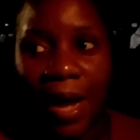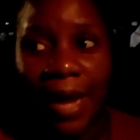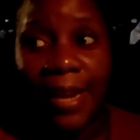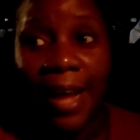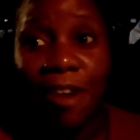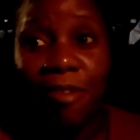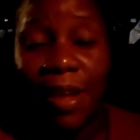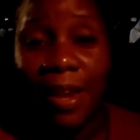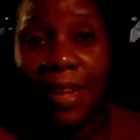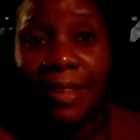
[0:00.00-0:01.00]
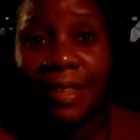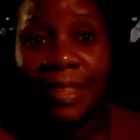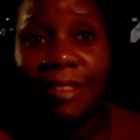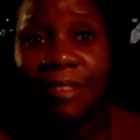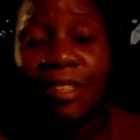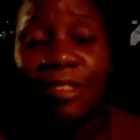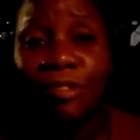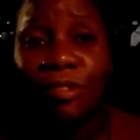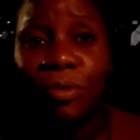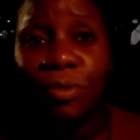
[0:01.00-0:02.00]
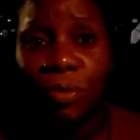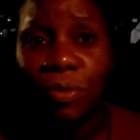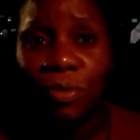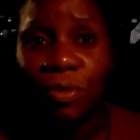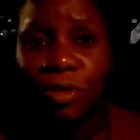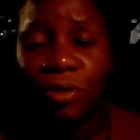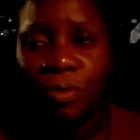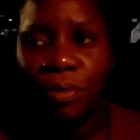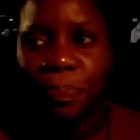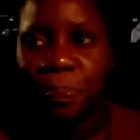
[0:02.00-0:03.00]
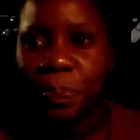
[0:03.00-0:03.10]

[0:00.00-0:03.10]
And I realize that it is so, so, so true.